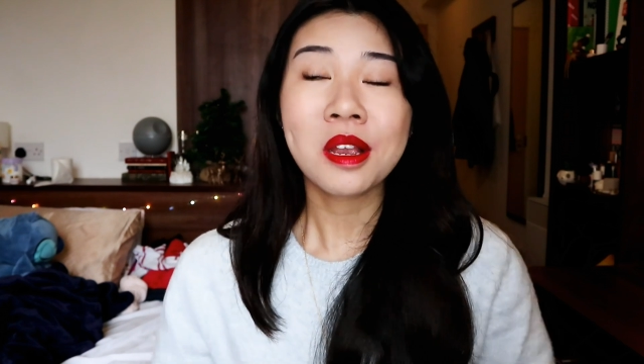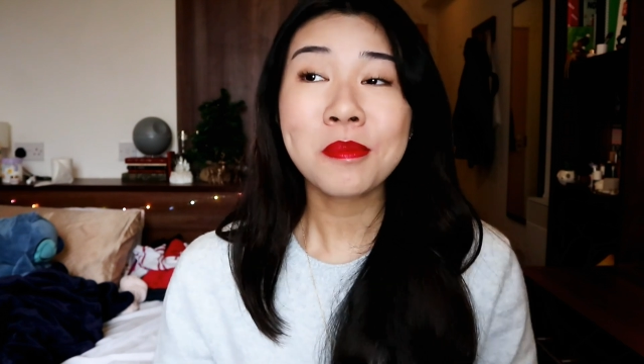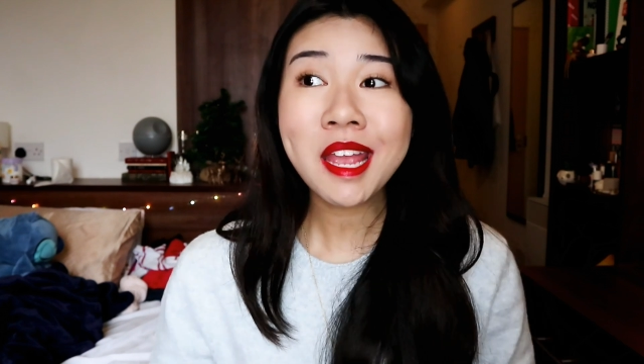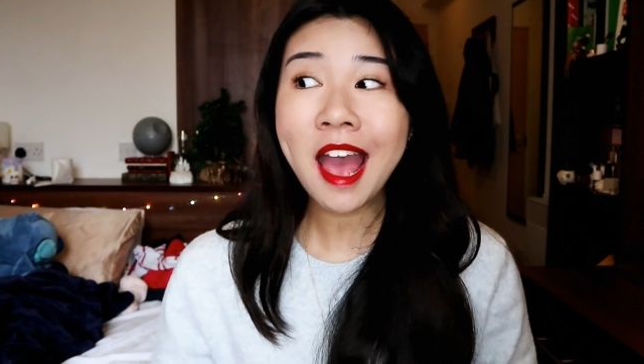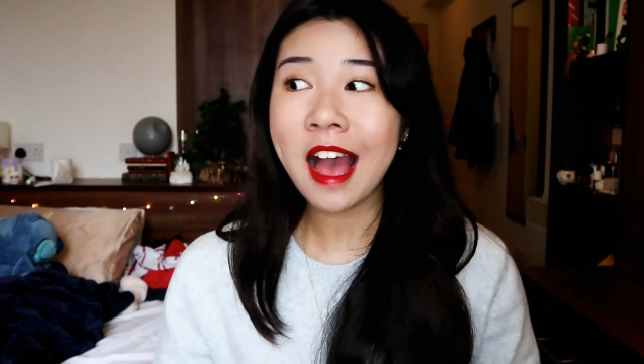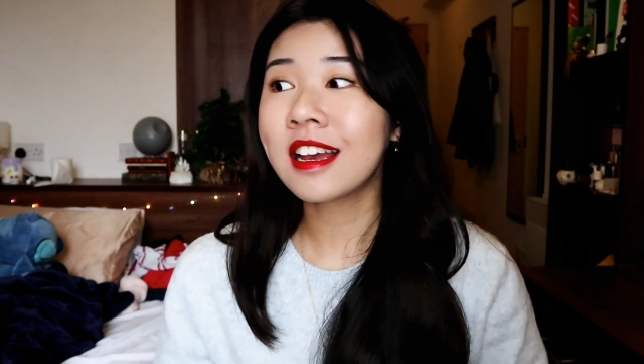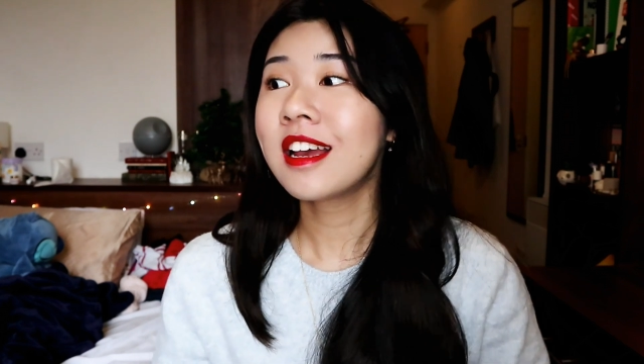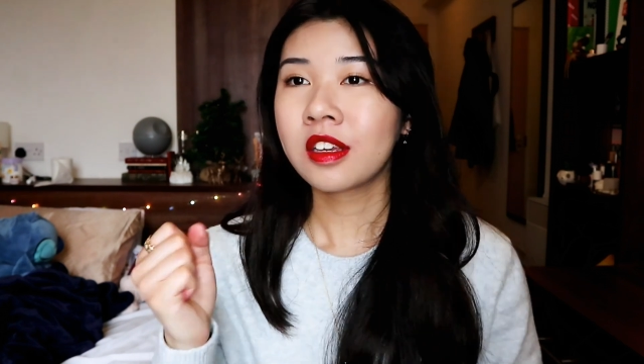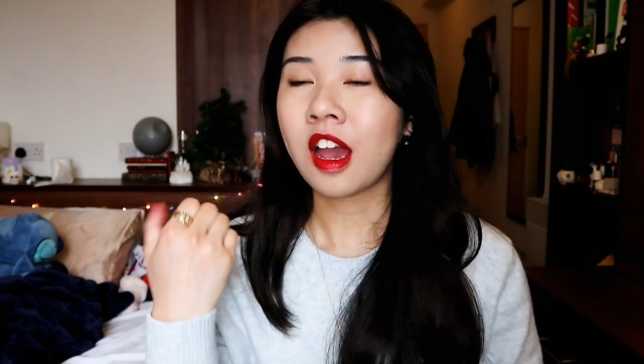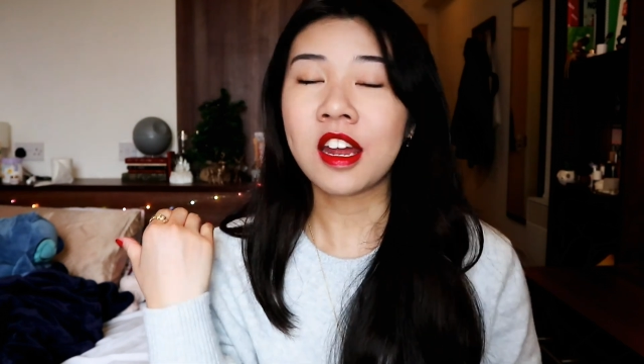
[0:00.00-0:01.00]
But yeah,
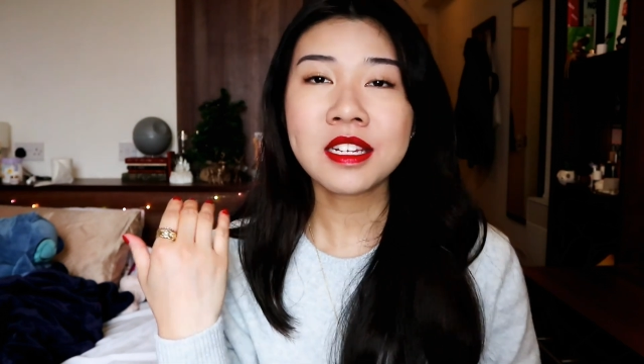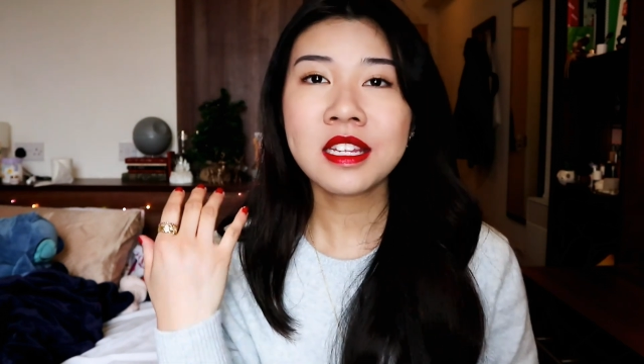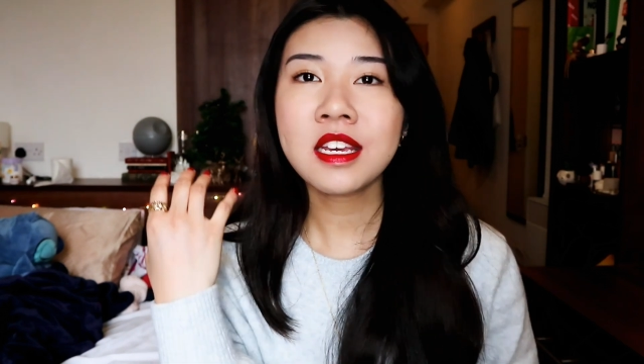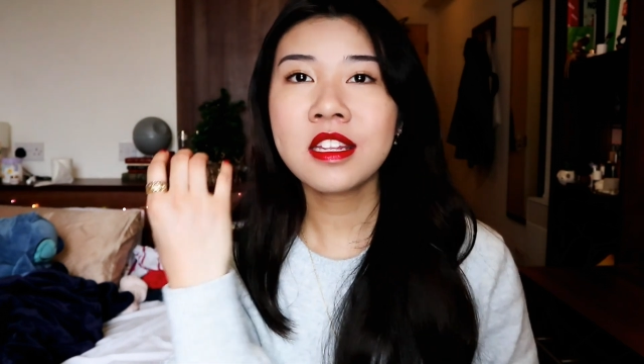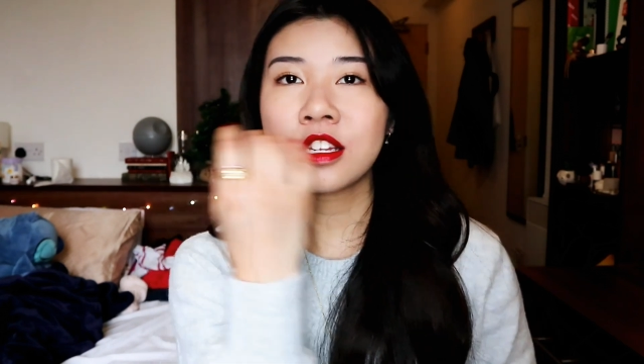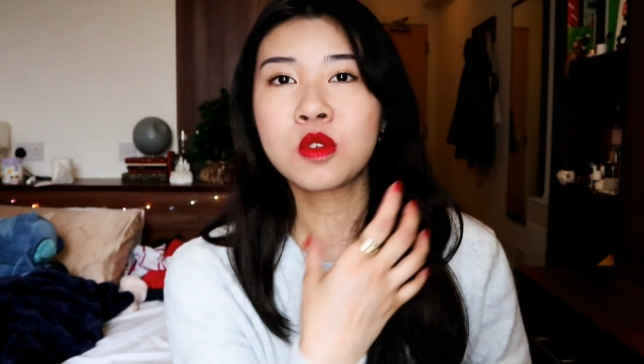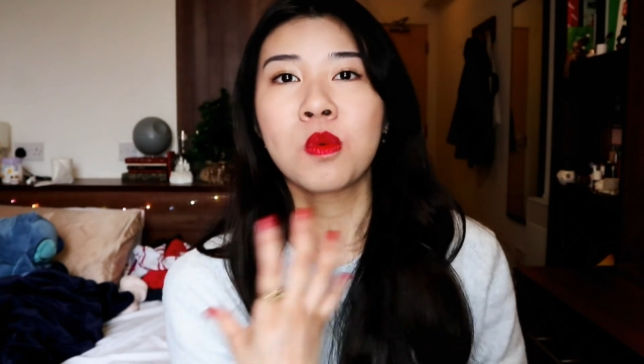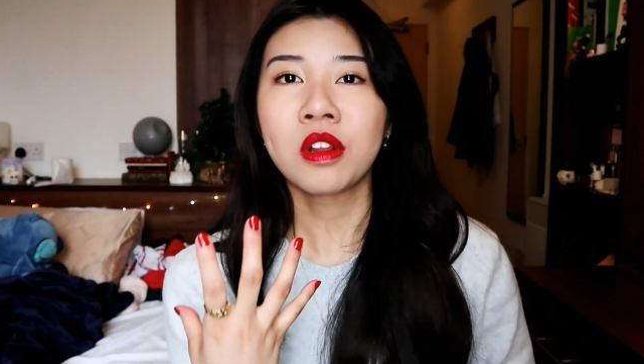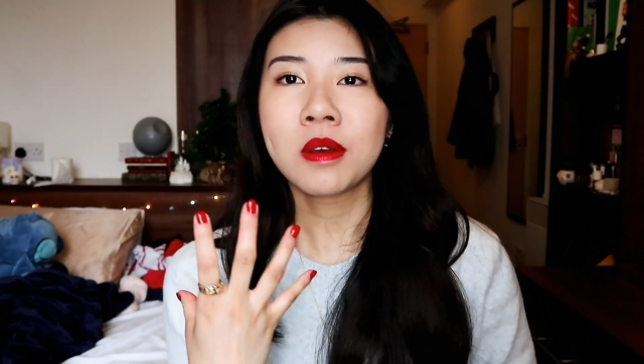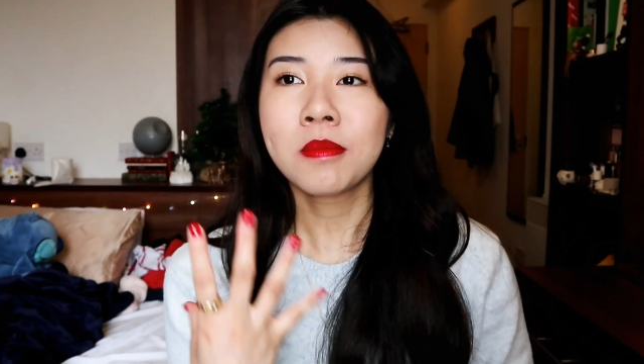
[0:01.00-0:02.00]
honestly, the
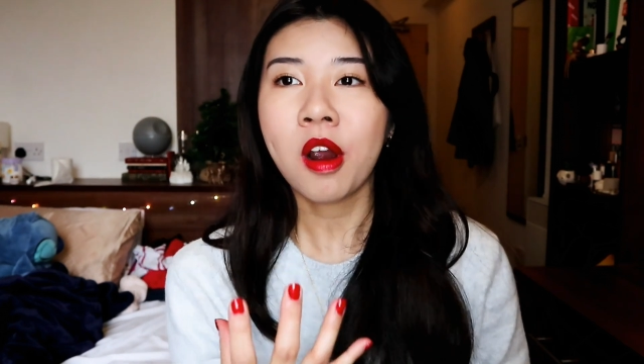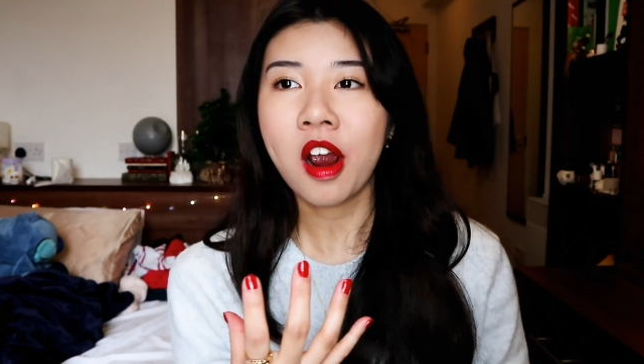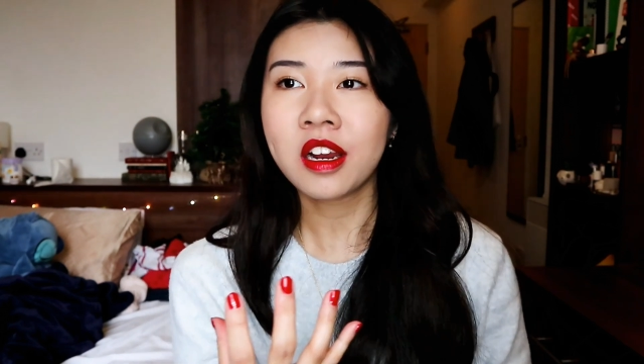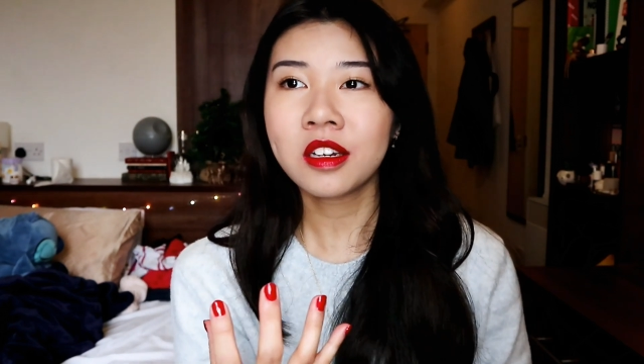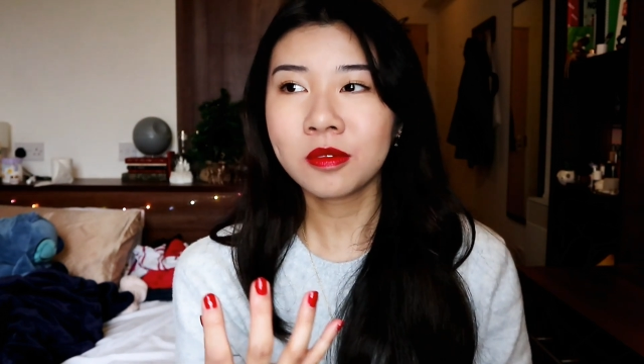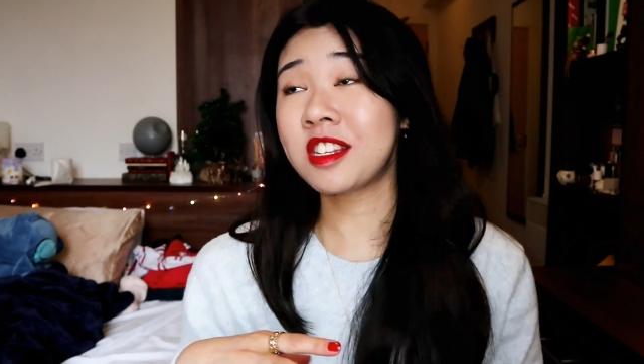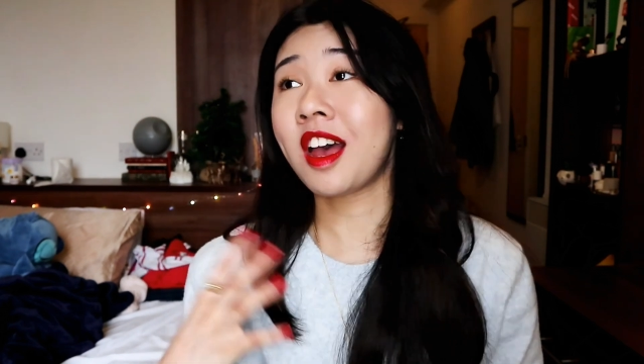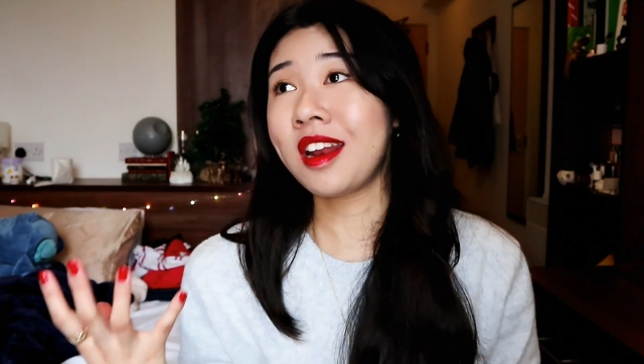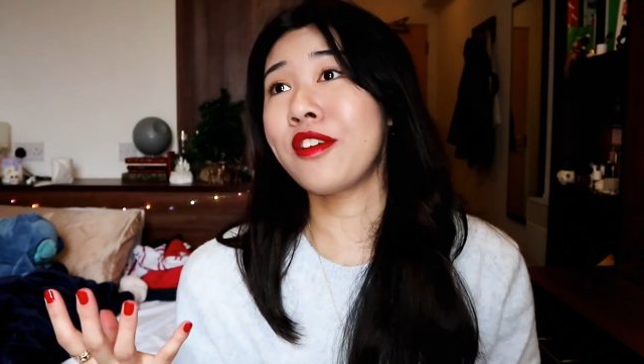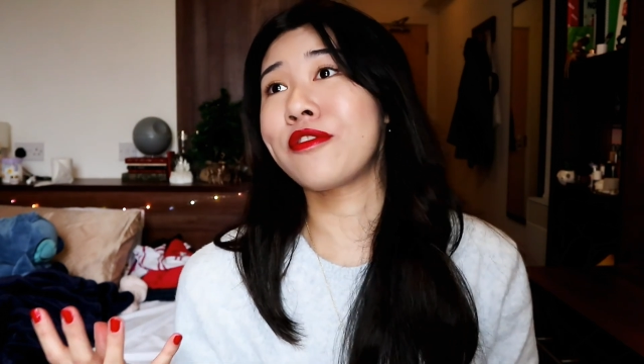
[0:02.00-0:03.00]
swollen part does
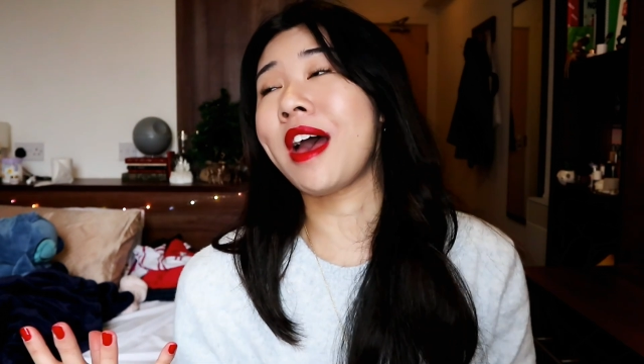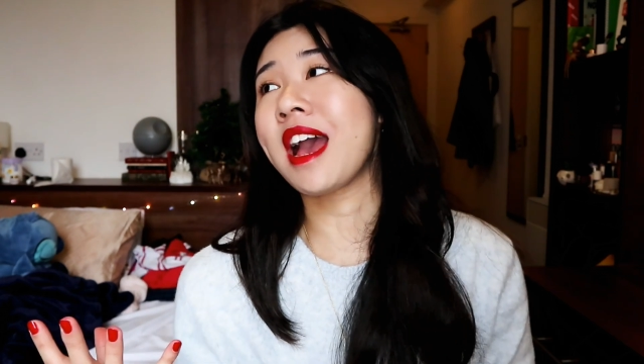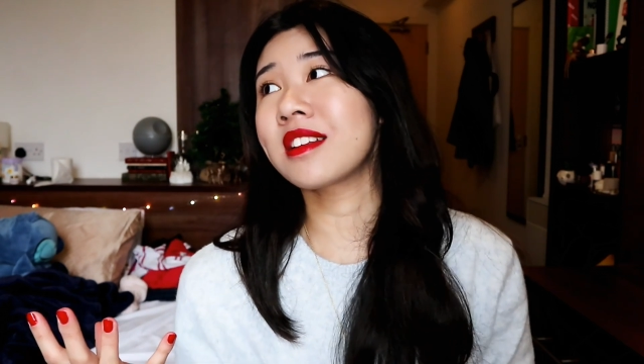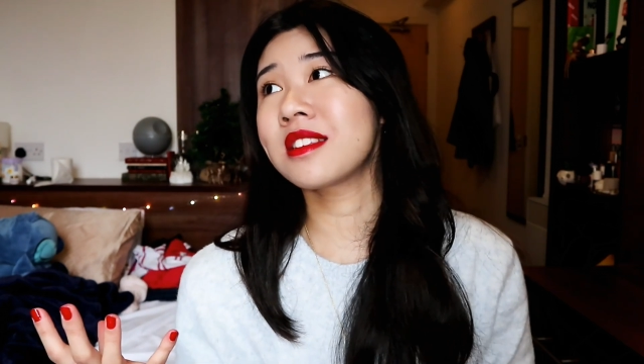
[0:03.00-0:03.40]
not affect